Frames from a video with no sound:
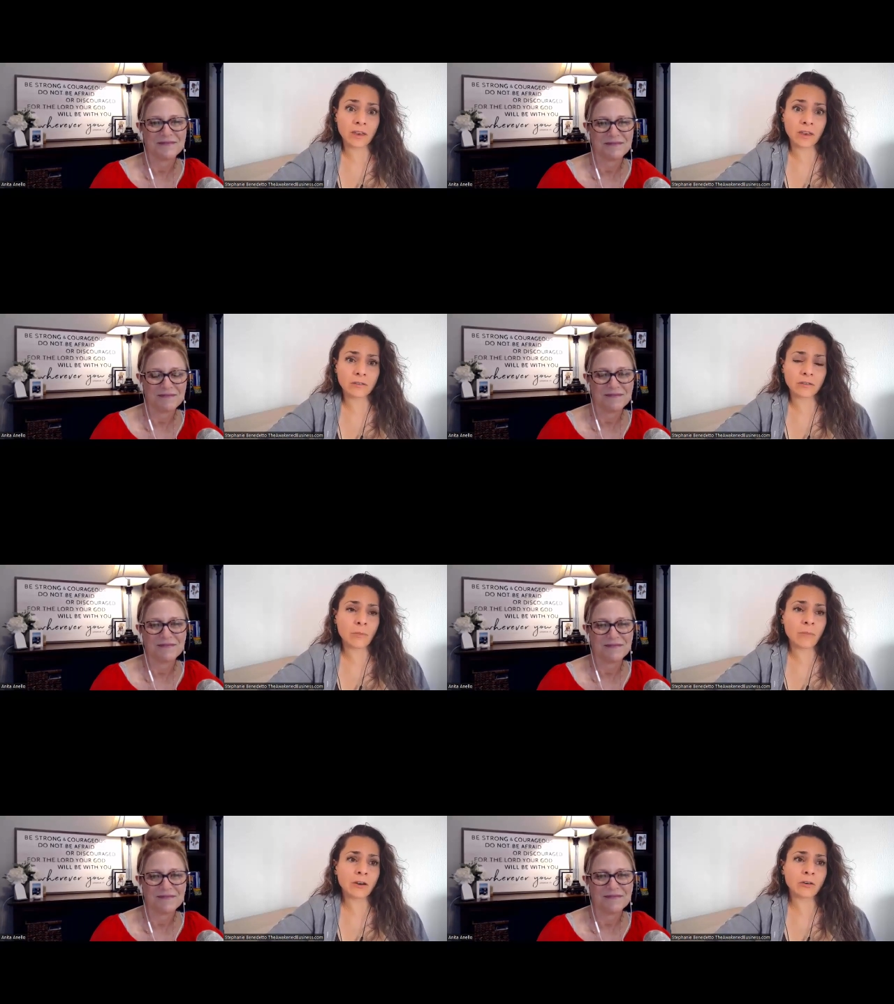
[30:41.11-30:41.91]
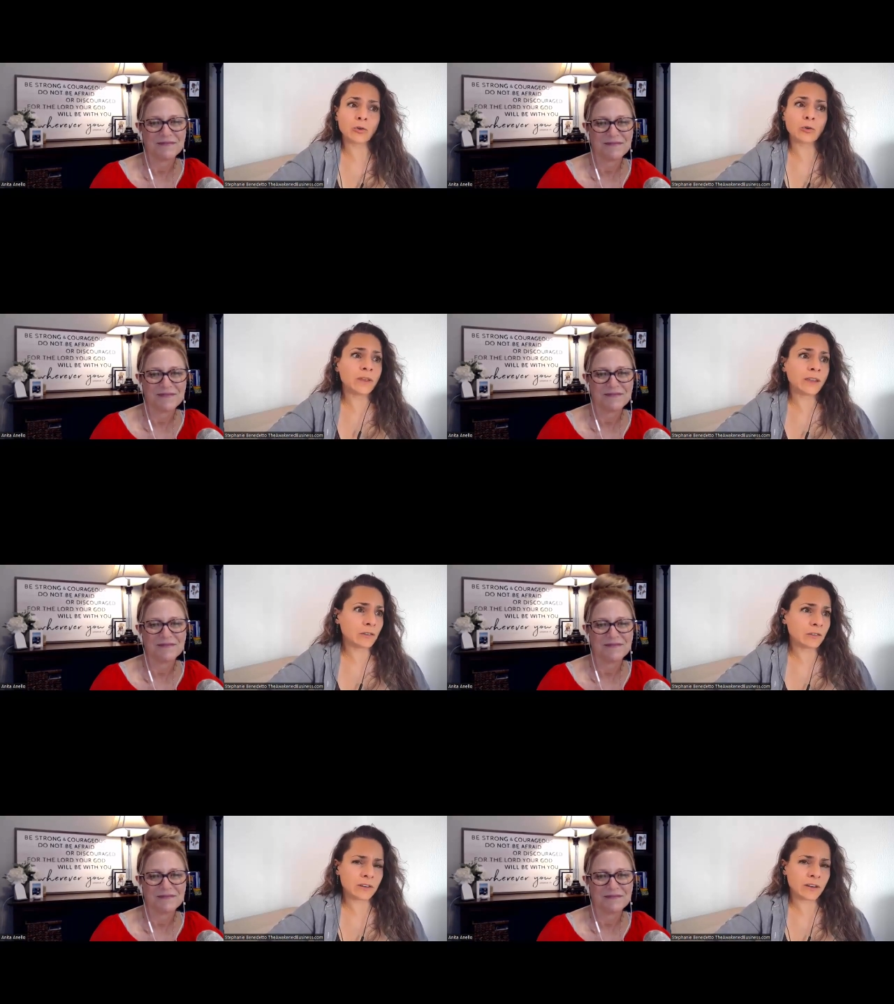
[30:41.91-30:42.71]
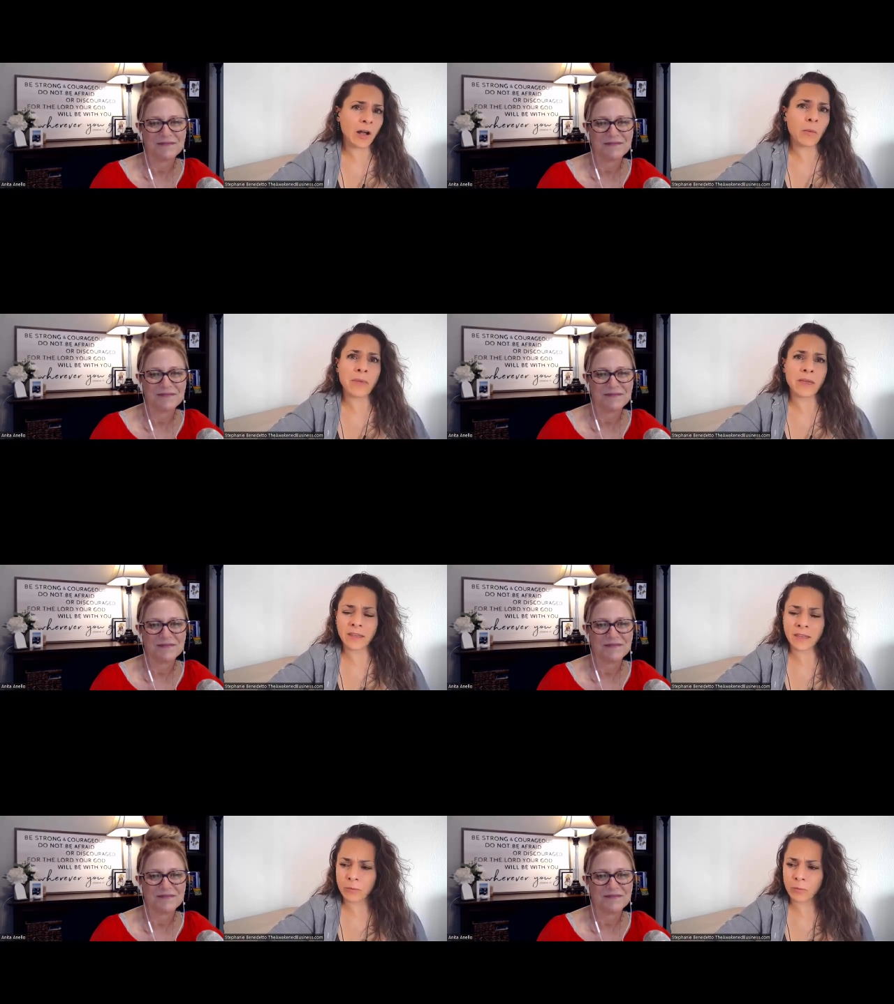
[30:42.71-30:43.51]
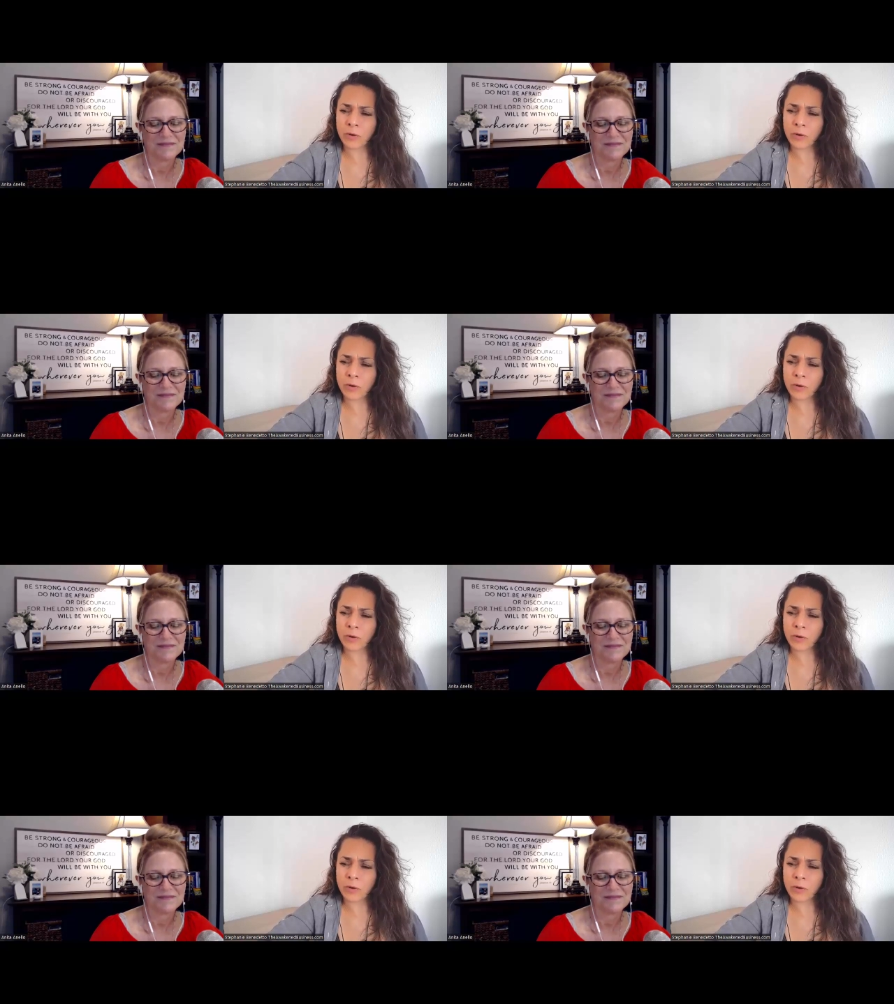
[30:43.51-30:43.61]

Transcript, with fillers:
Speaker 1: And no matter who hears it, how many,